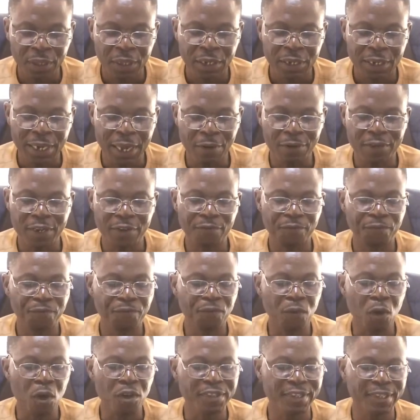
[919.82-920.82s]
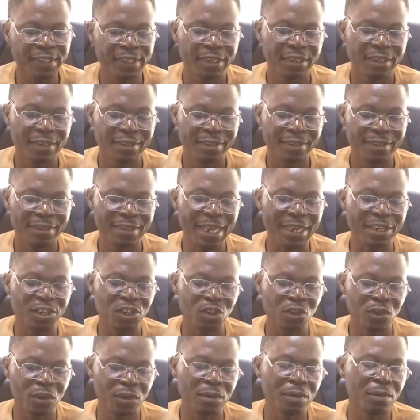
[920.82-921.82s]
Now, the first
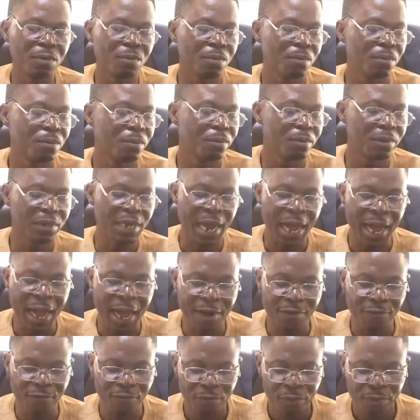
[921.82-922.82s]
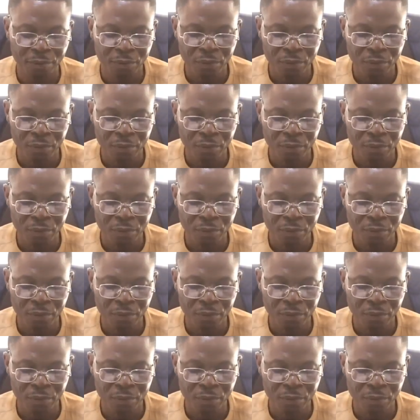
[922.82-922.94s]
section would have